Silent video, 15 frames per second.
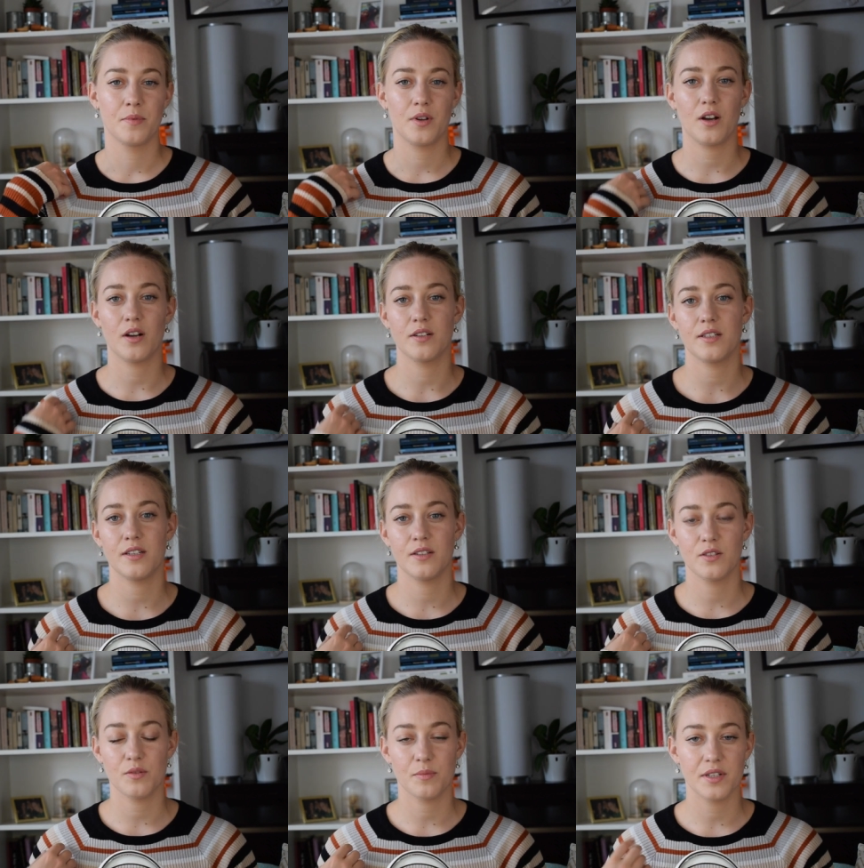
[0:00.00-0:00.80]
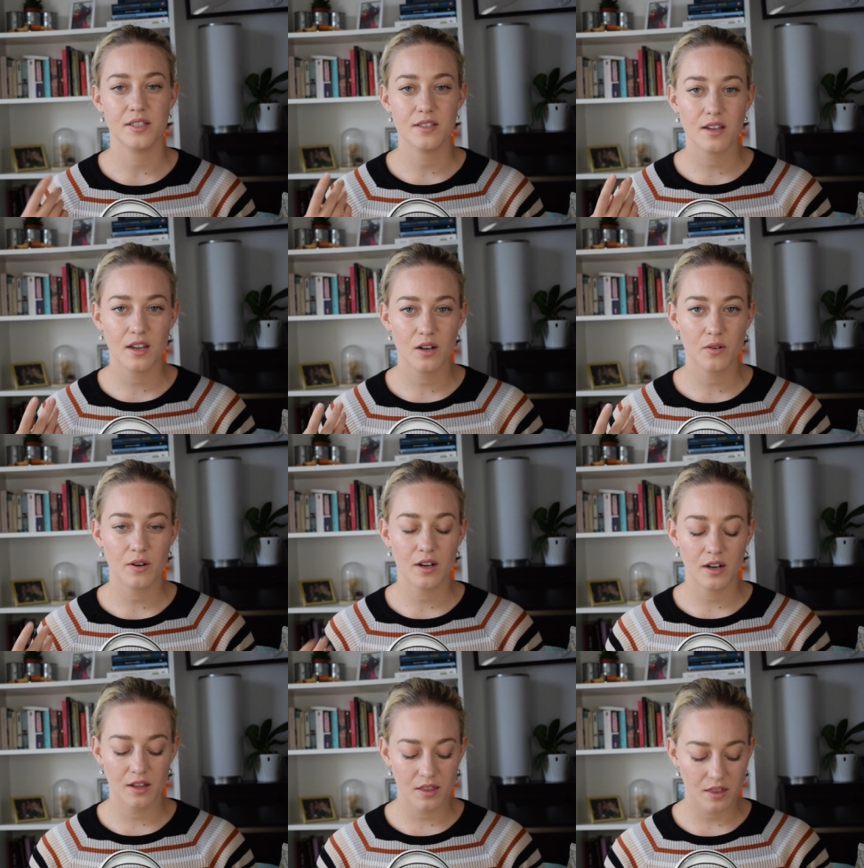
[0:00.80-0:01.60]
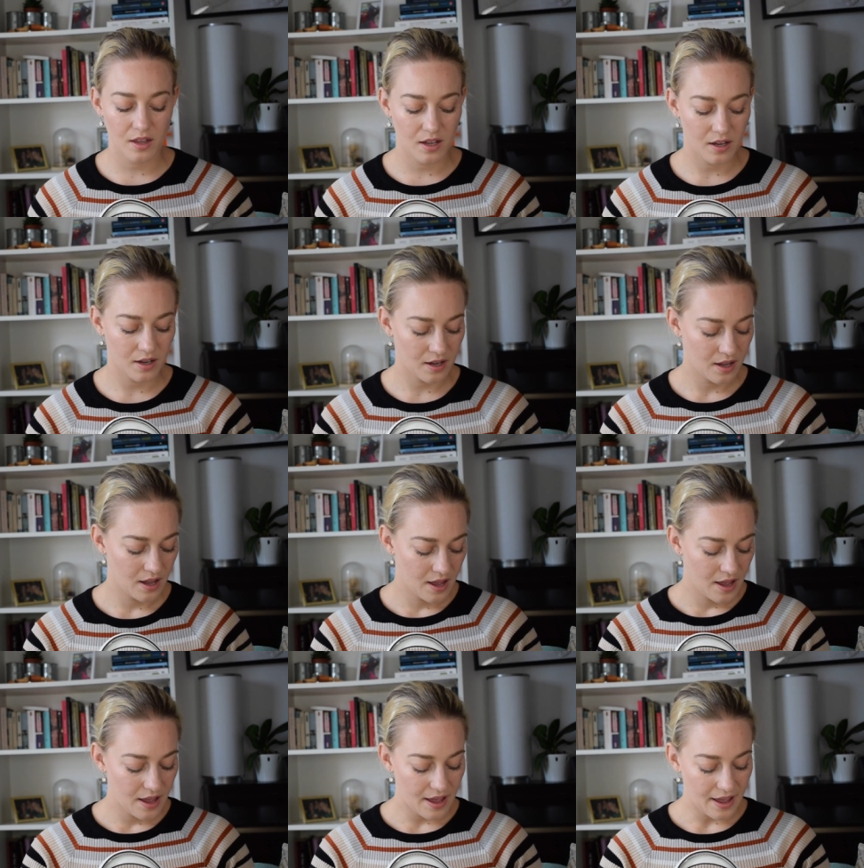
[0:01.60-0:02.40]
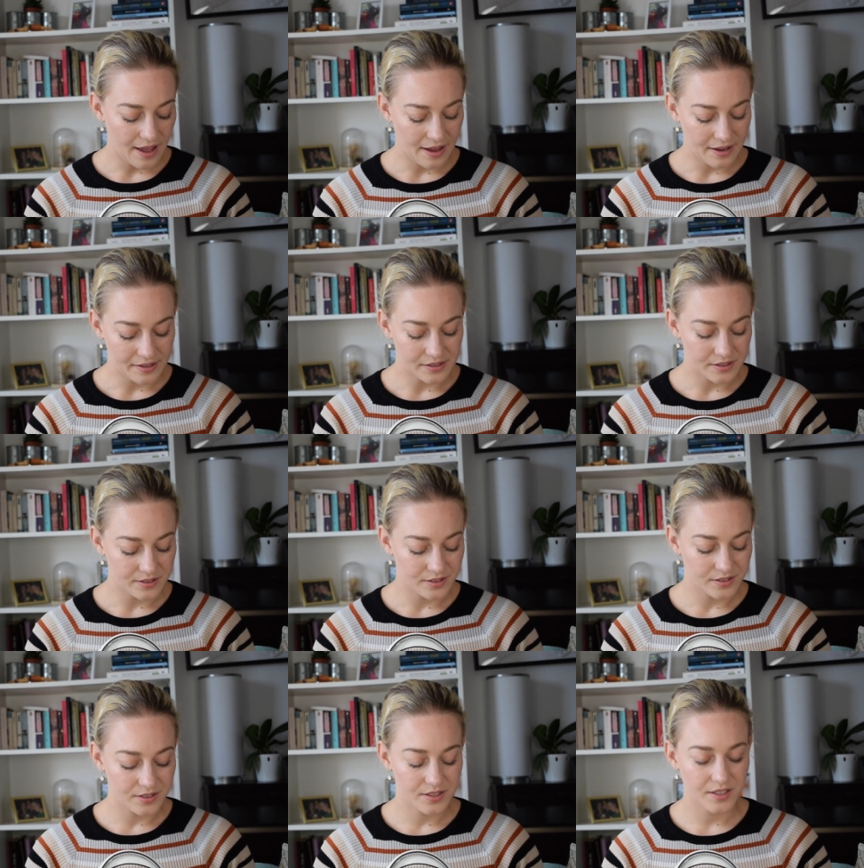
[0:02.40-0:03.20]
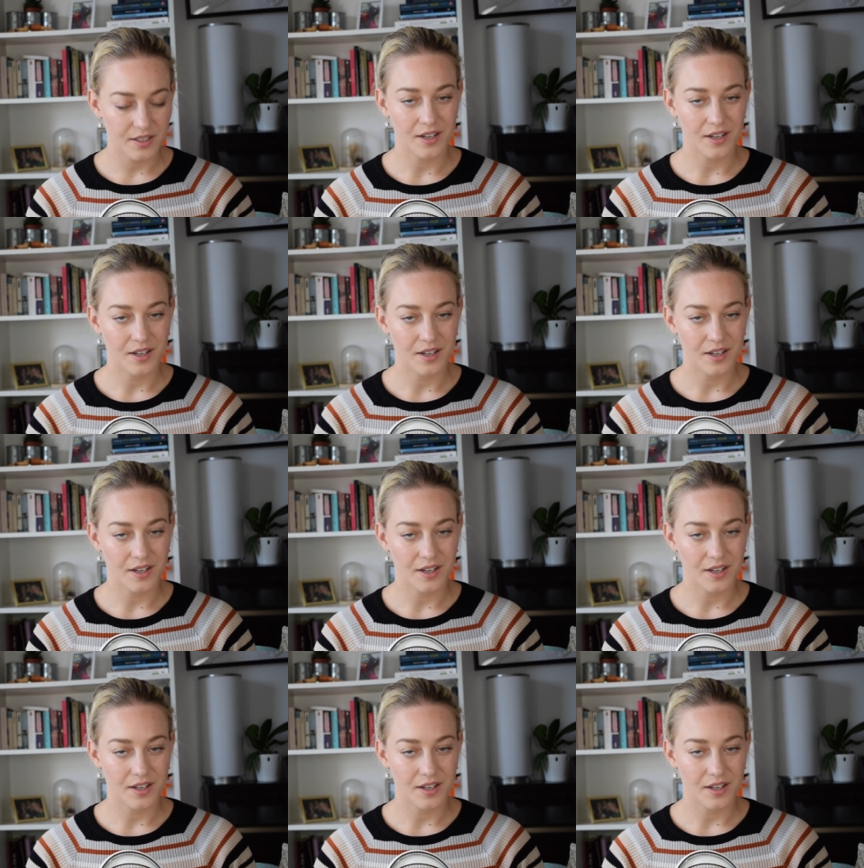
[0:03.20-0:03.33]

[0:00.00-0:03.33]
cut into my skin or anything, and